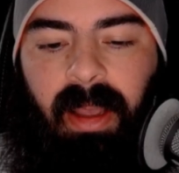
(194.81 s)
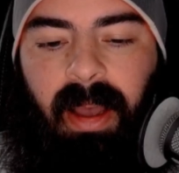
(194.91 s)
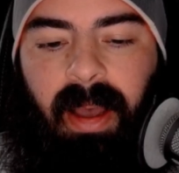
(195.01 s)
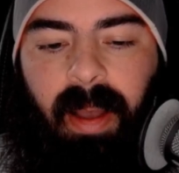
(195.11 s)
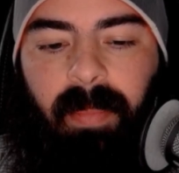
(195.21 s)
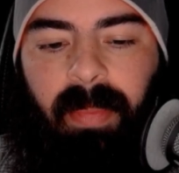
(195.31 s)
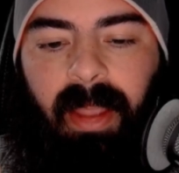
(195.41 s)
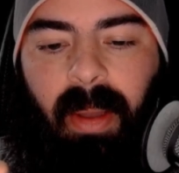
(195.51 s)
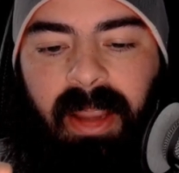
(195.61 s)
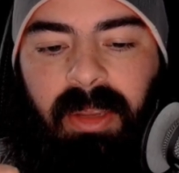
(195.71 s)

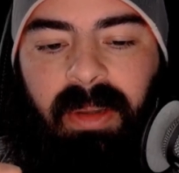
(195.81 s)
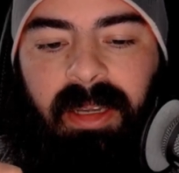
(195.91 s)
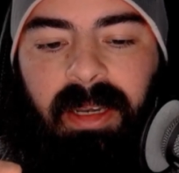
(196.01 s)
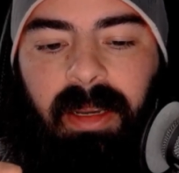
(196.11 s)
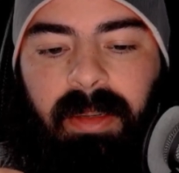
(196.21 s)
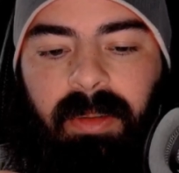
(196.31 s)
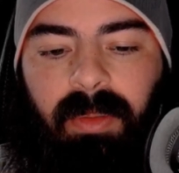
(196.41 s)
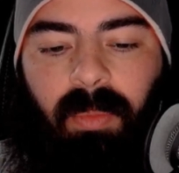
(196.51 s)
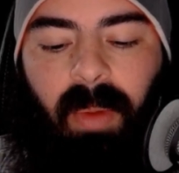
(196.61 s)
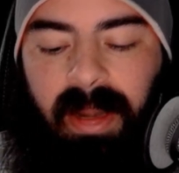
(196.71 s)
Now you need to
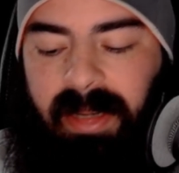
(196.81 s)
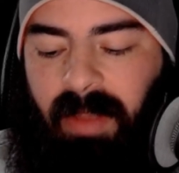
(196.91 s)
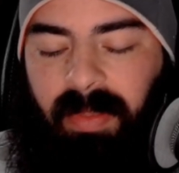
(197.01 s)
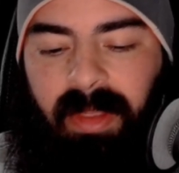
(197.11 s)
write down